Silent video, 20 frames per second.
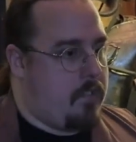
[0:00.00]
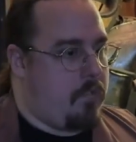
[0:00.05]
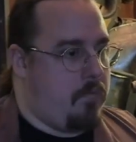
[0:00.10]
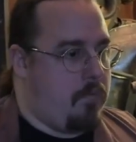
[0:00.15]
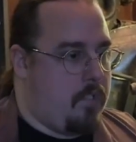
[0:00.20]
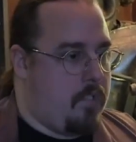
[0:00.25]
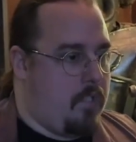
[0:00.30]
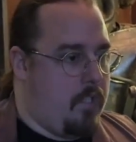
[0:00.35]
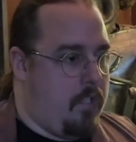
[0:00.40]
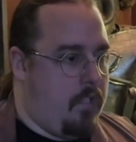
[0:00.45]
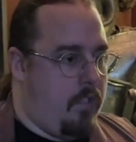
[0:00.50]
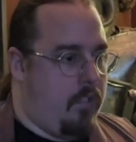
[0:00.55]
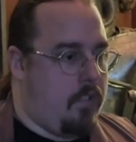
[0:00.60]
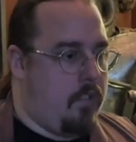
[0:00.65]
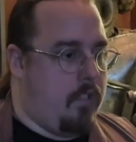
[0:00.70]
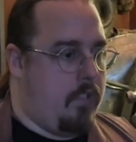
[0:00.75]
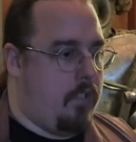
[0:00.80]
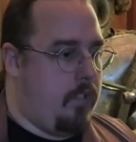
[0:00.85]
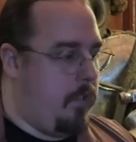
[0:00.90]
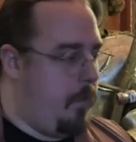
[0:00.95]
to see
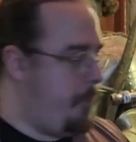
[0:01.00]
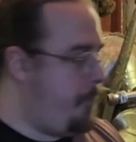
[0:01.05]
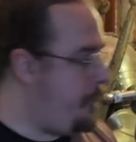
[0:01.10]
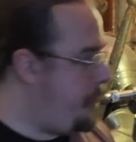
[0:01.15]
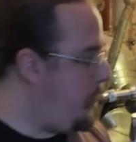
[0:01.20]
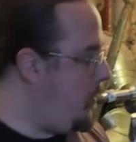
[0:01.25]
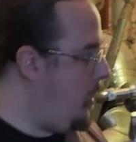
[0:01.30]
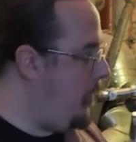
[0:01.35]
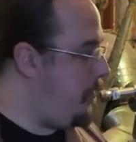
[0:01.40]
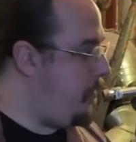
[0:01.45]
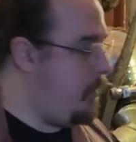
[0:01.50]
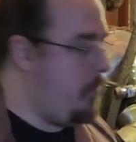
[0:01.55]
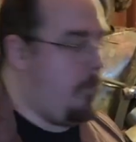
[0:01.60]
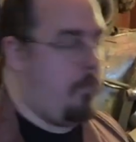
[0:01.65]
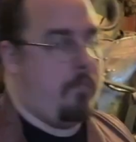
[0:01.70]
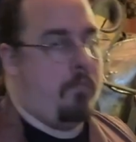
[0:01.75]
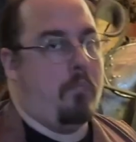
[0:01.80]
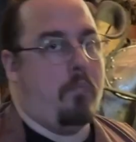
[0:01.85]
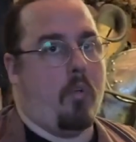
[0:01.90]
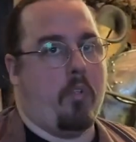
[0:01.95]
different
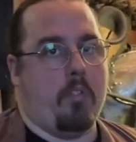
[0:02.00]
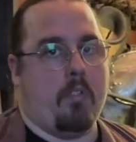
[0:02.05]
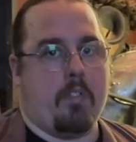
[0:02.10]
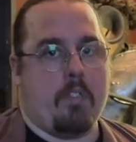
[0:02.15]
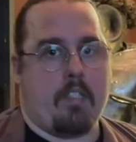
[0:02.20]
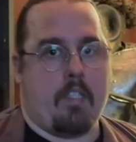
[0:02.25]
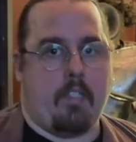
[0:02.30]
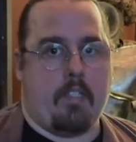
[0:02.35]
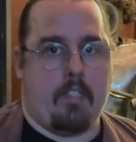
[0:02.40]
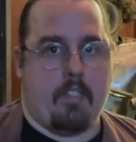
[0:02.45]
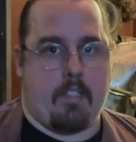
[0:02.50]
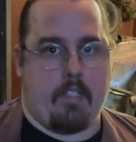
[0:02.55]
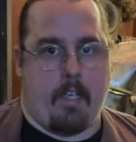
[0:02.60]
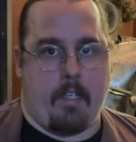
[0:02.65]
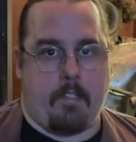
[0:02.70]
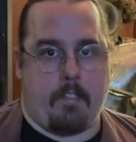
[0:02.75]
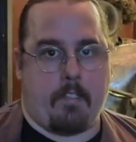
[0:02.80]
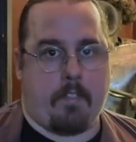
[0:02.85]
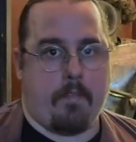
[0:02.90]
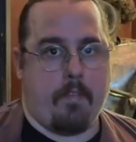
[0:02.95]
models and
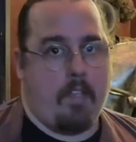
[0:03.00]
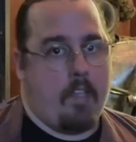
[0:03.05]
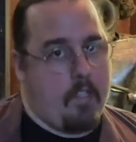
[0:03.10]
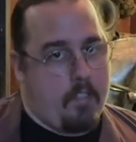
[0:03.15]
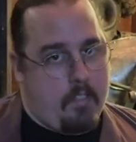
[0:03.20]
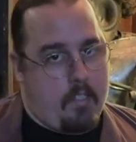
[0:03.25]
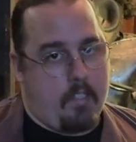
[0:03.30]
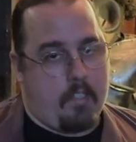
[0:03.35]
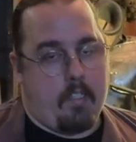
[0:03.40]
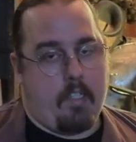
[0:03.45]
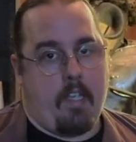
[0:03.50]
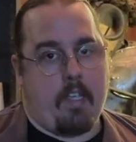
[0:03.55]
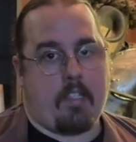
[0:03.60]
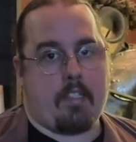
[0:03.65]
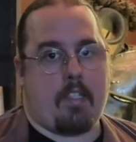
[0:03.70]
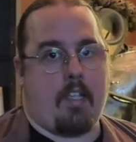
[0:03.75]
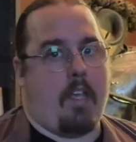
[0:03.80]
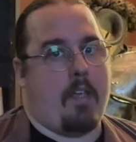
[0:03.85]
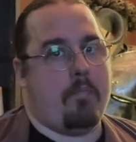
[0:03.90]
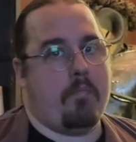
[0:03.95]
designs. Till the next
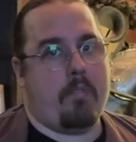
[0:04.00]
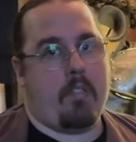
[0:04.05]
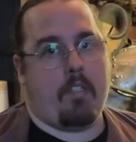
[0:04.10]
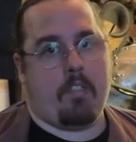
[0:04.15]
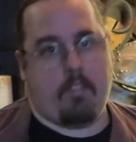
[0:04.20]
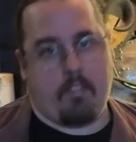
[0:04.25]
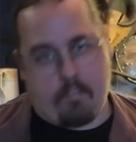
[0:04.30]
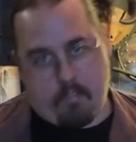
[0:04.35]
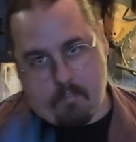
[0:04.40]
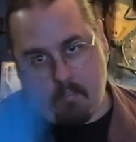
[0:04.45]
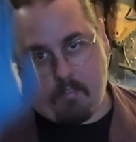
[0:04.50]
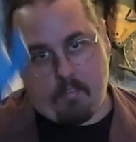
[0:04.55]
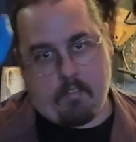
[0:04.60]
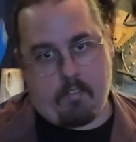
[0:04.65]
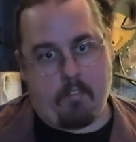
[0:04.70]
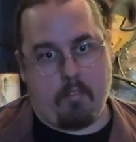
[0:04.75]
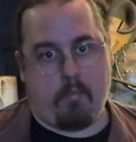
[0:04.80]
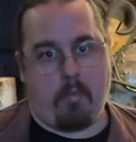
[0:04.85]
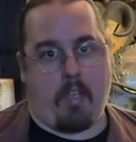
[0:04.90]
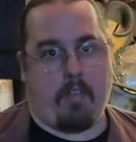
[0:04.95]
time,
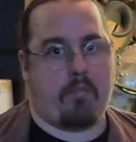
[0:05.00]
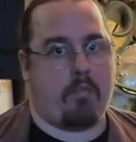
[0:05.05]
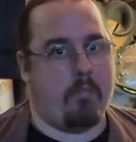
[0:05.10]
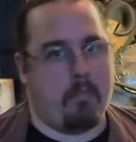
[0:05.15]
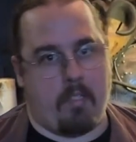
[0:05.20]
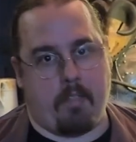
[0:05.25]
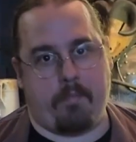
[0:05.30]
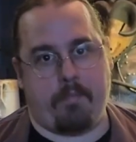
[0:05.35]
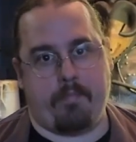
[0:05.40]
goodbye from me.